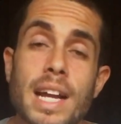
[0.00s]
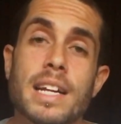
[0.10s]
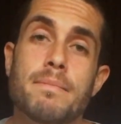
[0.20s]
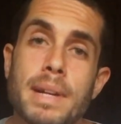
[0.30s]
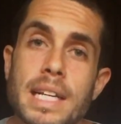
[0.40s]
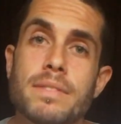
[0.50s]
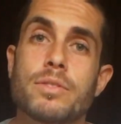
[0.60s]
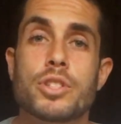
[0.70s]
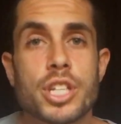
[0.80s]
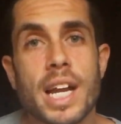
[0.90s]
a
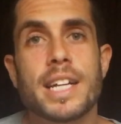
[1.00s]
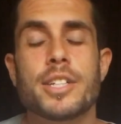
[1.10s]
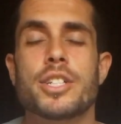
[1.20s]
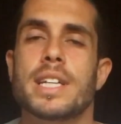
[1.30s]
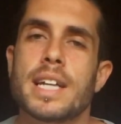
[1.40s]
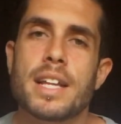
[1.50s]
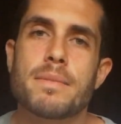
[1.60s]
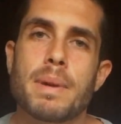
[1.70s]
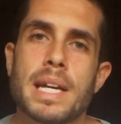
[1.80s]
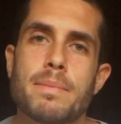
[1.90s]
meaningful change in other
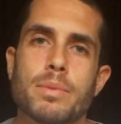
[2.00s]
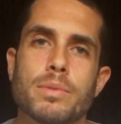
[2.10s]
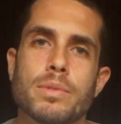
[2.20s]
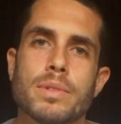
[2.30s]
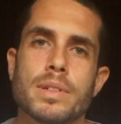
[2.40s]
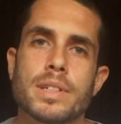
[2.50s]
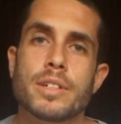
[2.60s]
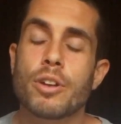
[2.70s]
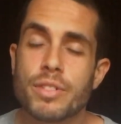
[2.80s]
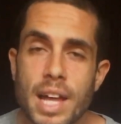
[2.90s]
people.
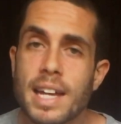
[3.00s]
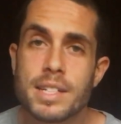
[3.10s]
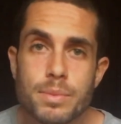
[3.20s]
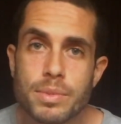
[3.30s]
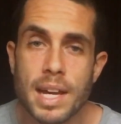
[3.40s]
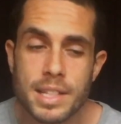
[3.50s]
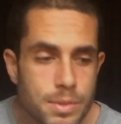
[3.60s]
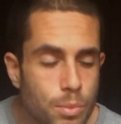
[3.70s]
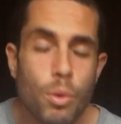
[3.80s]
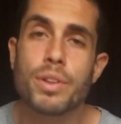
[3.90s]
You know, that
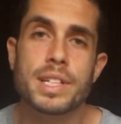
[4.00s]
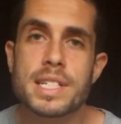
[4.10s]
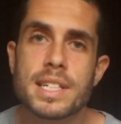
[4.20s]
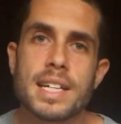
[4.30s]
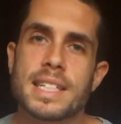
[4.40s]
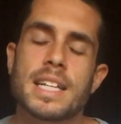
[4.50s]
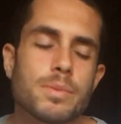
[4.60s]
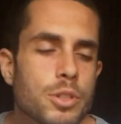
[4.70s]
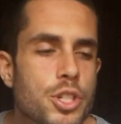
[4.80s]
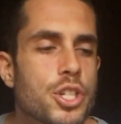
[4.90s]
is what this does. That is
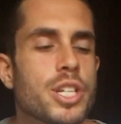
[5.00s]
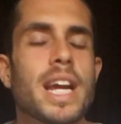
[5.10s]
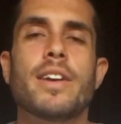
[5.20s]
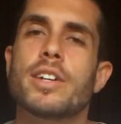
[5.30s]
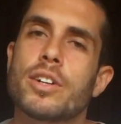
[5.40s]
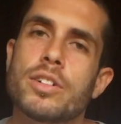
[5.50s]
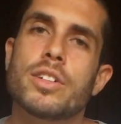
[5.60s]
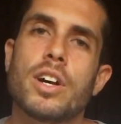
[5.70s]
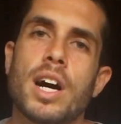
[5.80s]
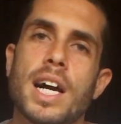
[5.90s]
what sharing
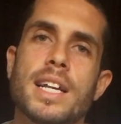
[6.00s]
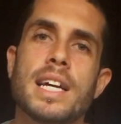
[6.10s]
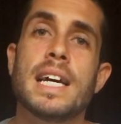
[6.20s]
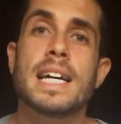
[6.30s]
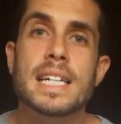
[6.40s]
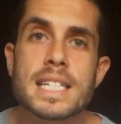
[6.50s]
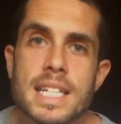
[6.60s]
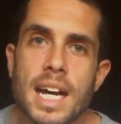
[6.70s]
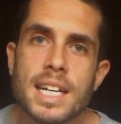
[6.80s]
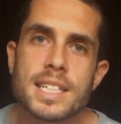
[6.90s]
online
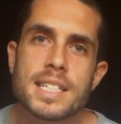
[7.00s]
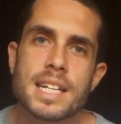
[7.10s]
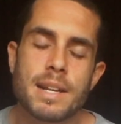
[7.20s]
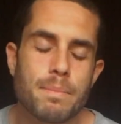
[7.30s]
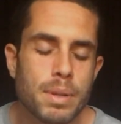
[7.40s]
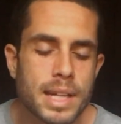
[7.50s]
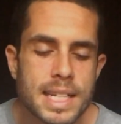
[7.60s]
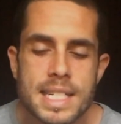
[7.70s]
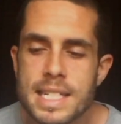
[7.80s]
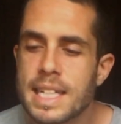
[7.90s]
does. It
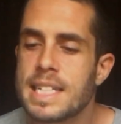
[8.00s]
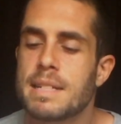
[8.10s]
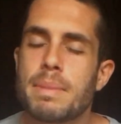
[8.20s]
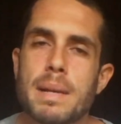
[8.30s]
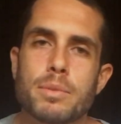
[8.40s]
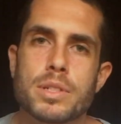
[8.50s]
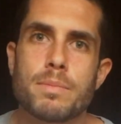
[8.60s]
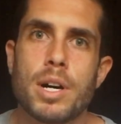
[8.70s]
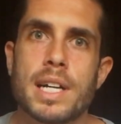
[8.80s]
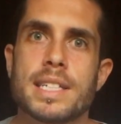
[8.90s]
plants seeds in people's
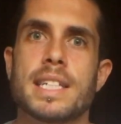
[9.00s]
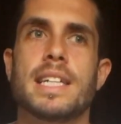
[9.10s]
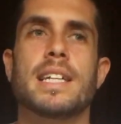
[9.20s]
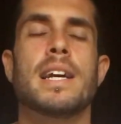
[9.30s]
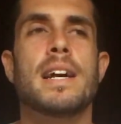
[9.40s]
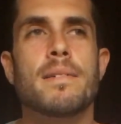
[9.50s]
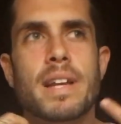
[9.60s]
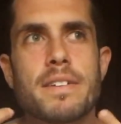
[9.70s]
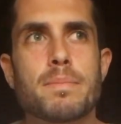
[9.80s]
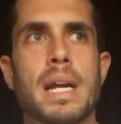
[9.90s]
minds. It
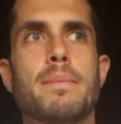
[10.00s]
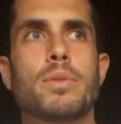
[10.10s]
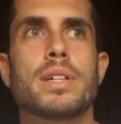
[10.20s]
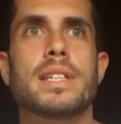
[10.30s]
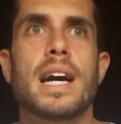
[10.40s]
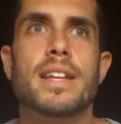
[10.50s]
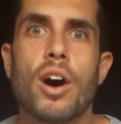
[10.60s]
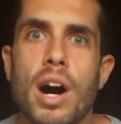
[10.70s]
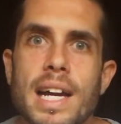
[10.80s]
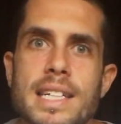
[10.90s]
gives people another
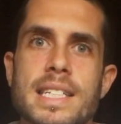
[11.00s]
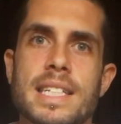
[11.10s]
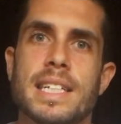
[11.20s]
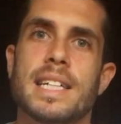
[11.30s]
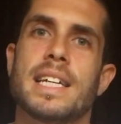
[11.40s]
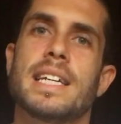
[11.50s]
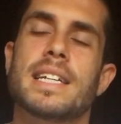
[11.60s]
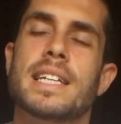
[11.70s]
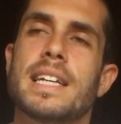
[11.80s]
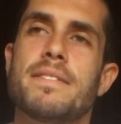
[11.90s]
idea.
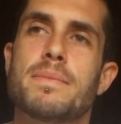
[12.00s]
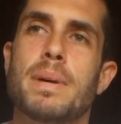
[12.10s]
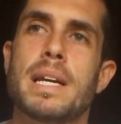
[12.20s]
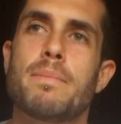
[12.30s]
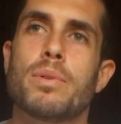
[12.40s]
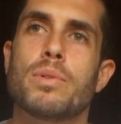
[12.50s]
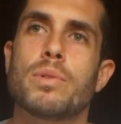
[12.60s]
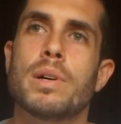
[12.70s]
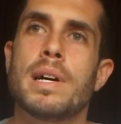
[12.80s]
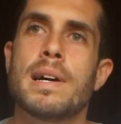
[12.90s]
It gives people